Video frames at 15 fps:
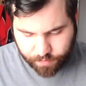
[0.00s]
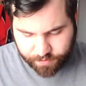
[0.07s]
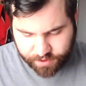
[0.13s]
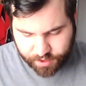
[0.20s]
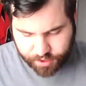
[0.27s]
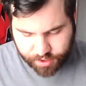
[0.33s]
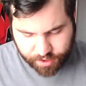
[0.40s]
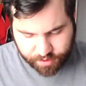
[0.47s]

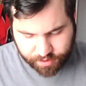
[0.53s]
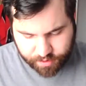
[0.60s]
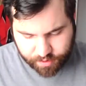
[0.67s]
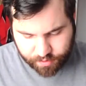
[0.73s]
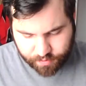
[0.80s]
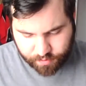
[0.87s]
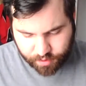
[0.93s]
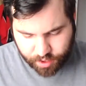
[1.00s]
such as
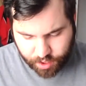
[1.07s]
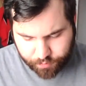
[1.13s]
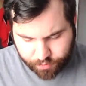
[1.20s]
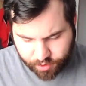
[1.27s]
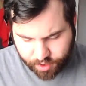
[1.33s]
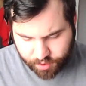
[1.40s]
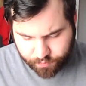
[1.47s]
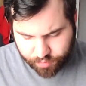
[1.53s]
the
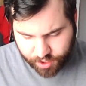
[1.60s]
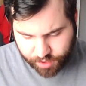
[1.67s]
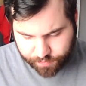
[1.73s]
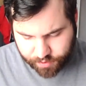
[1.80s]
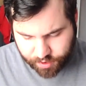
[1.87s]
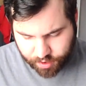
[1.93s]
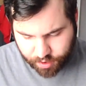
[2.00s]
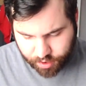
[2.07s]
Cumberland
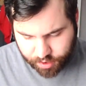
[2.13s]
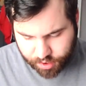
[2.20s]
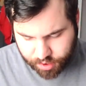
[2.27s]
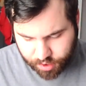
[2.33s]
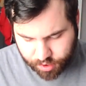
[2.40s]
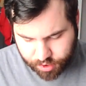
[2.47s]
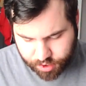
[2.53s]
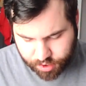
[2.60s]
Presbyterian
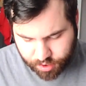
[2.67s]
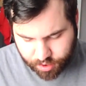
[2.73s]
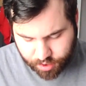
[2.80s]
Church